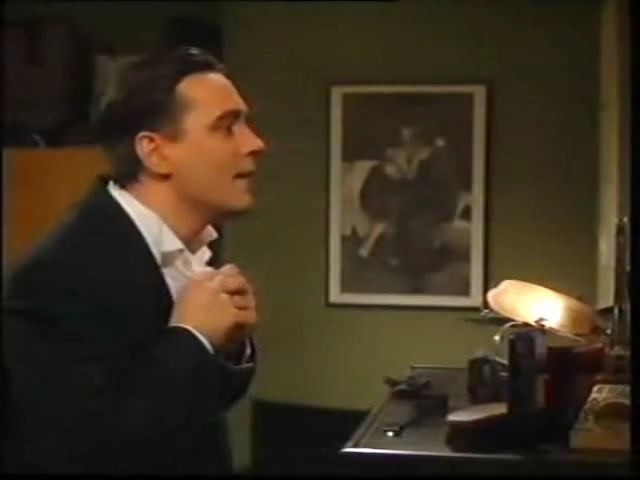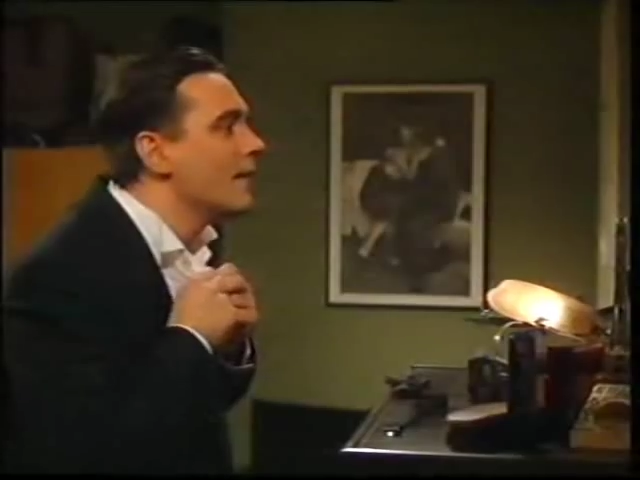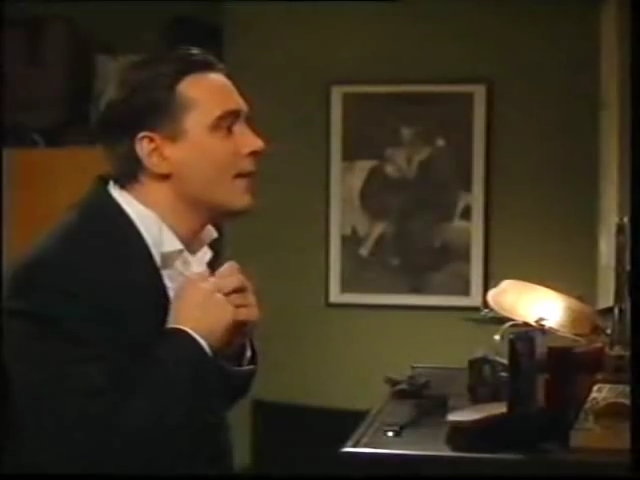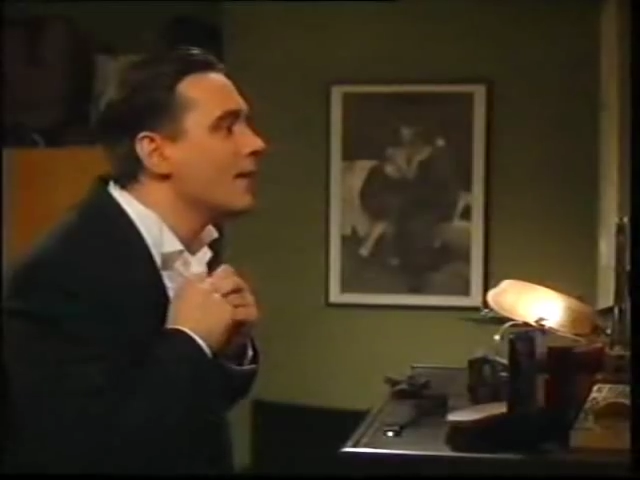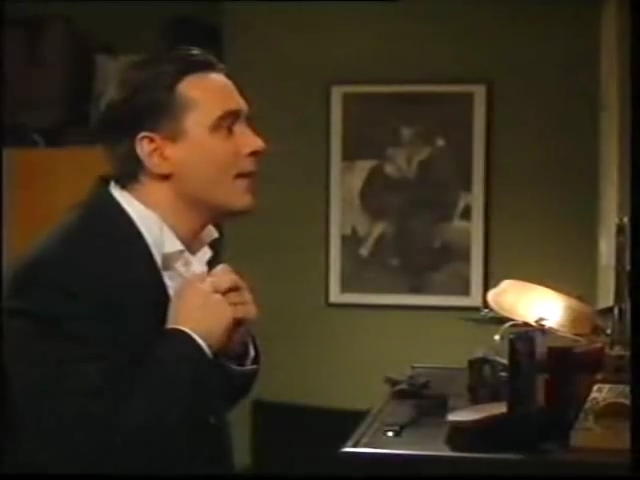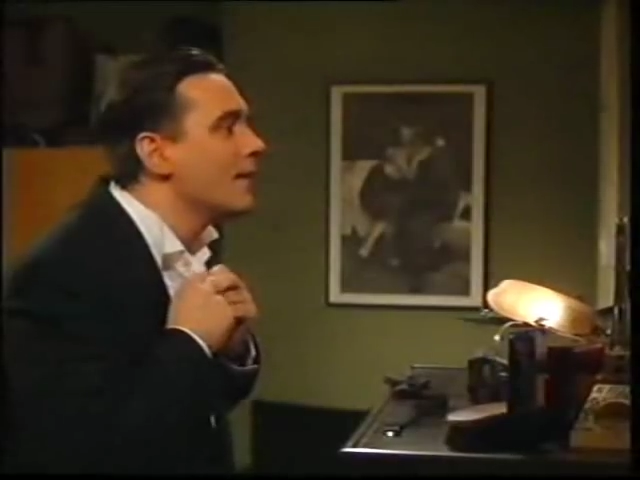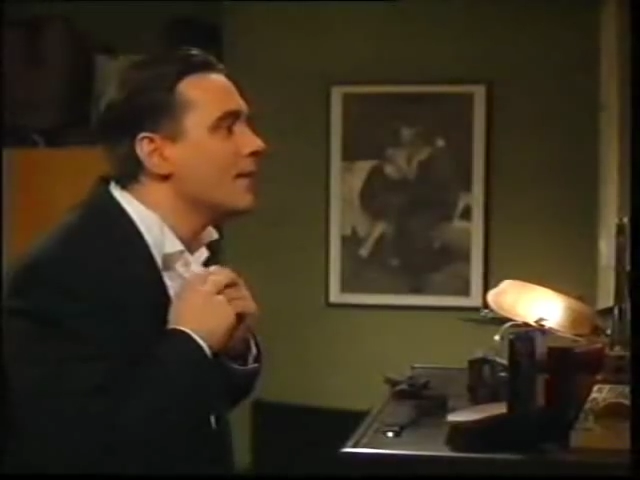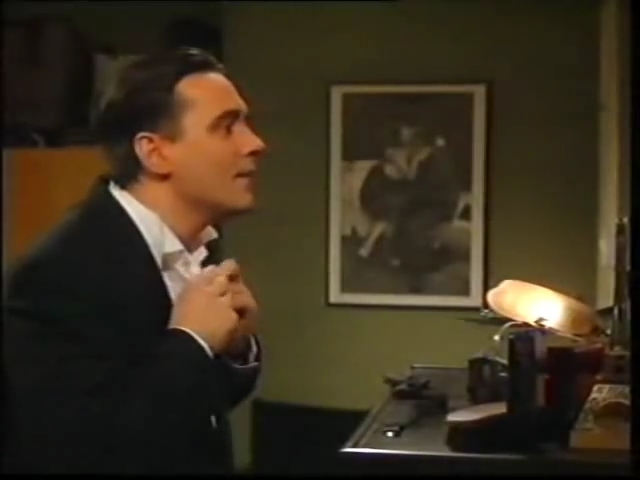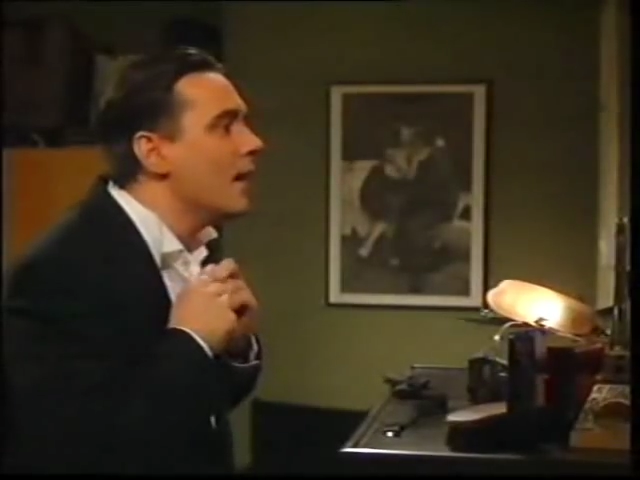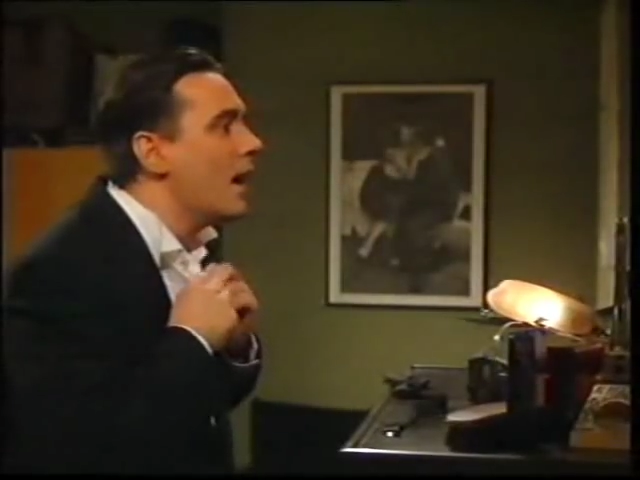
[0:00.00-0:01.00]
No,
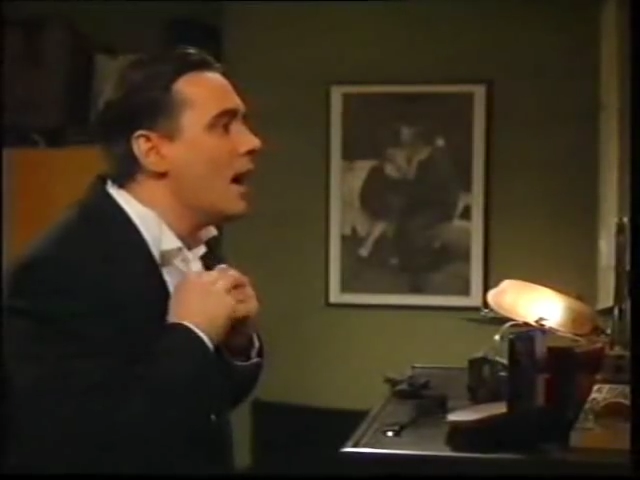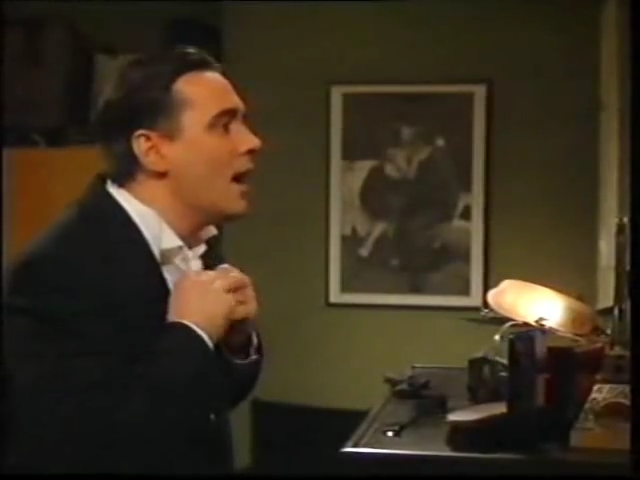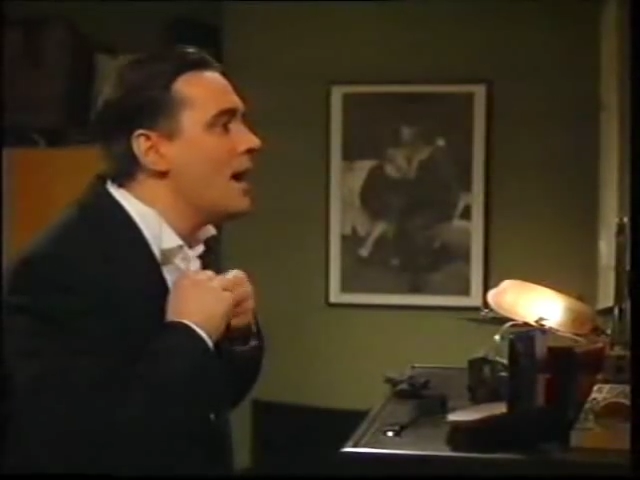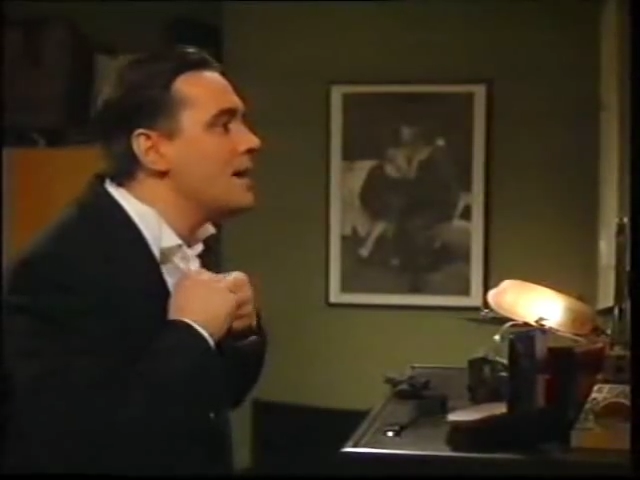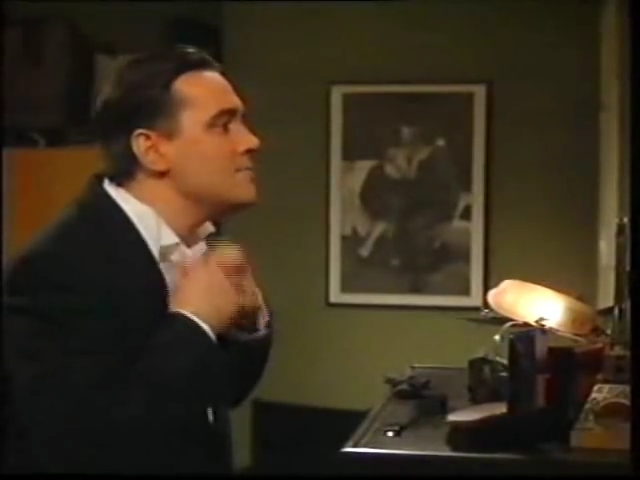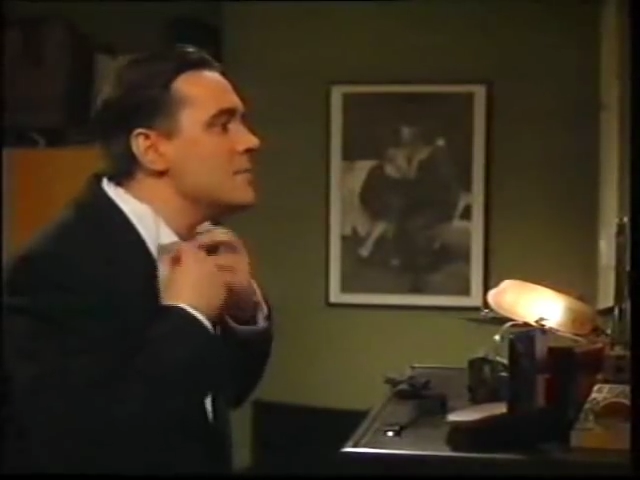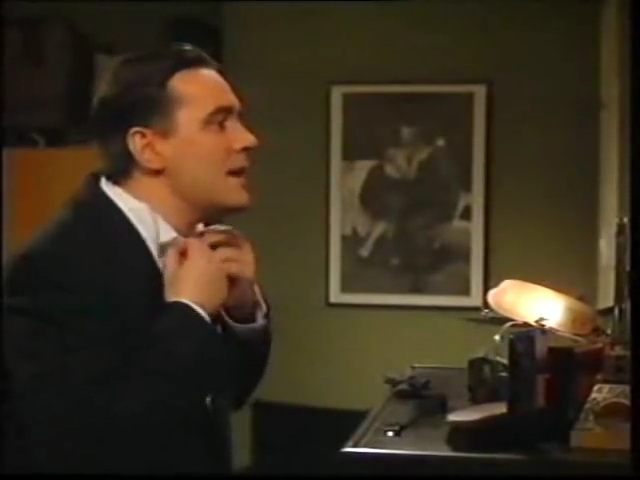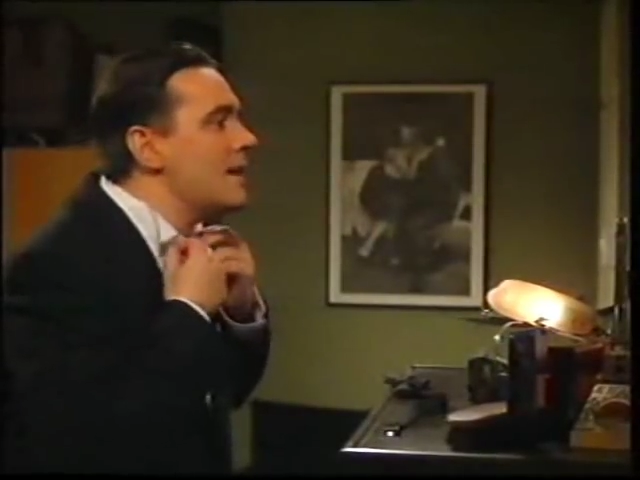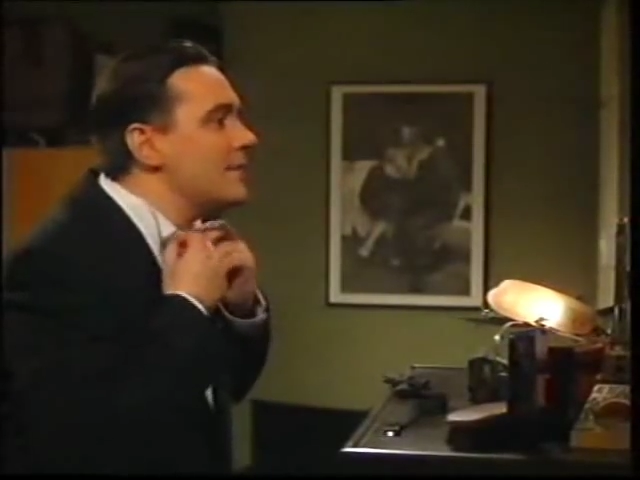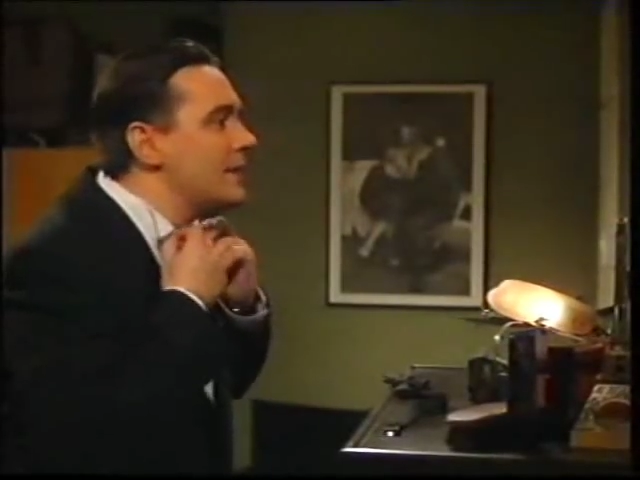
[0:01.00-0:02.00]
I'm having it.
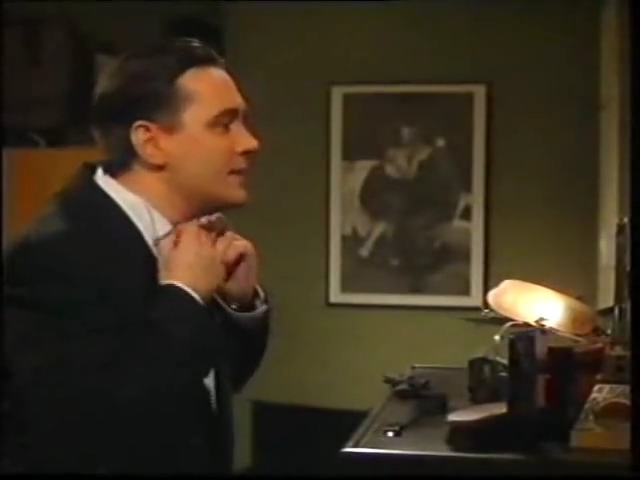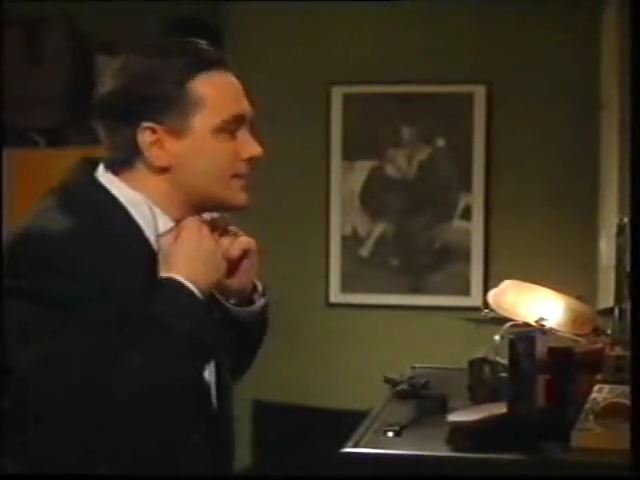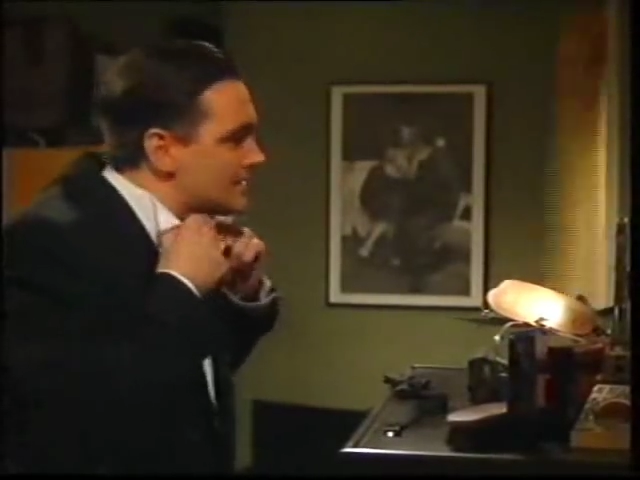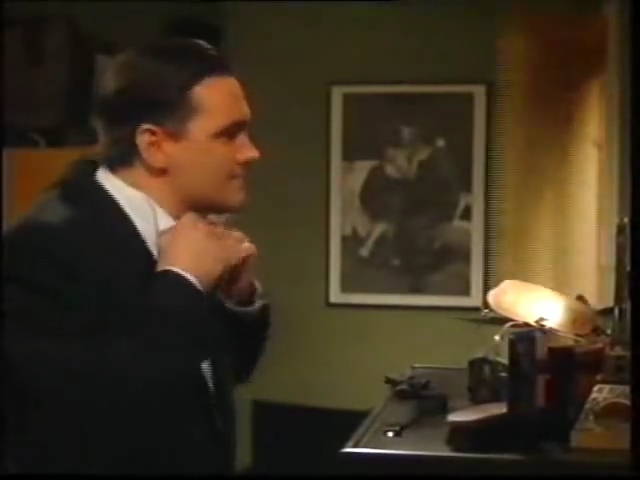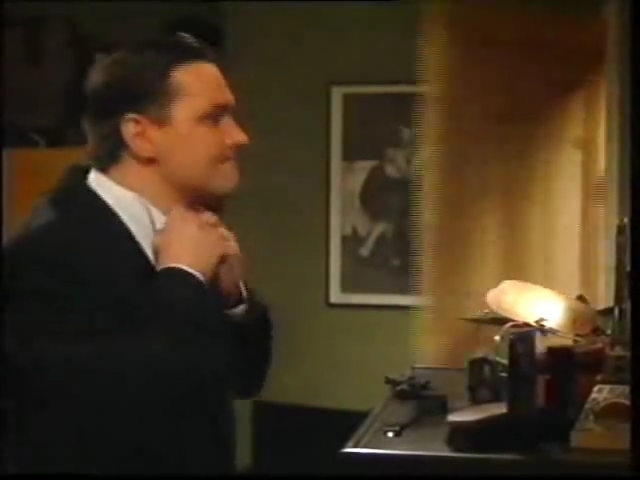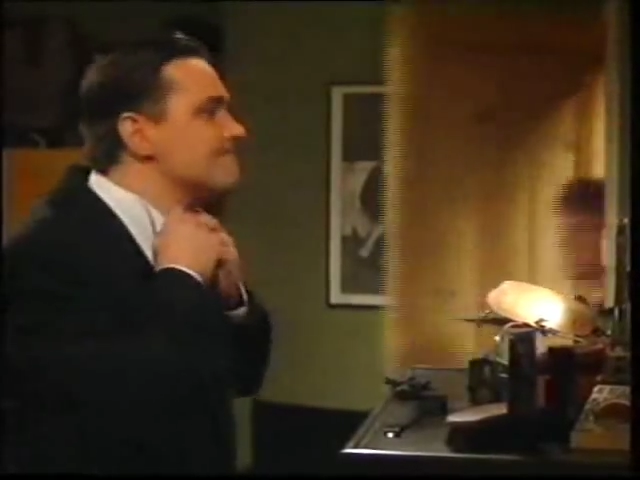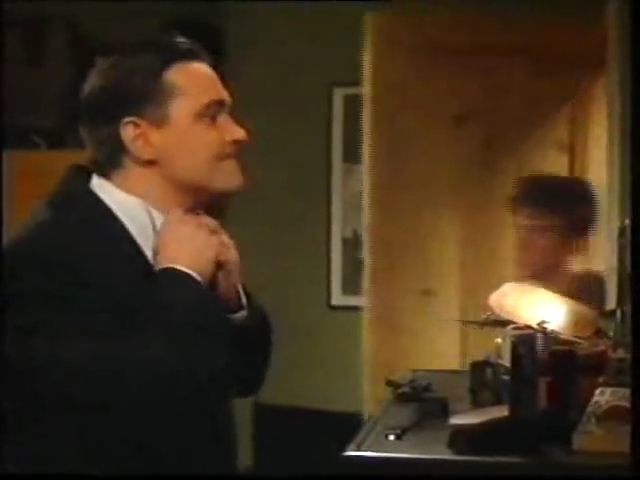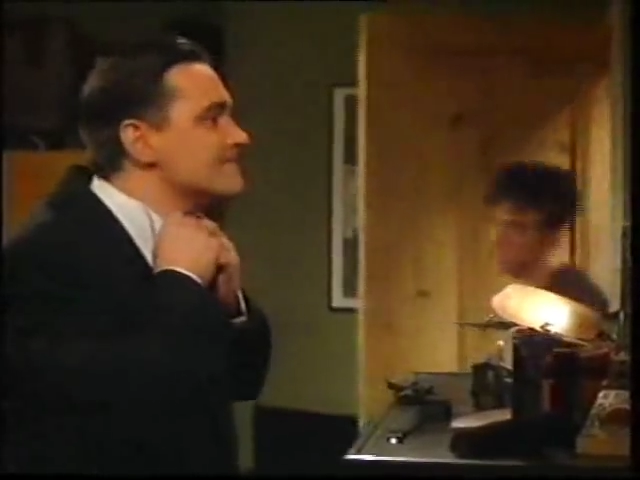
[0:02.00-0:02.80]
I'm having it.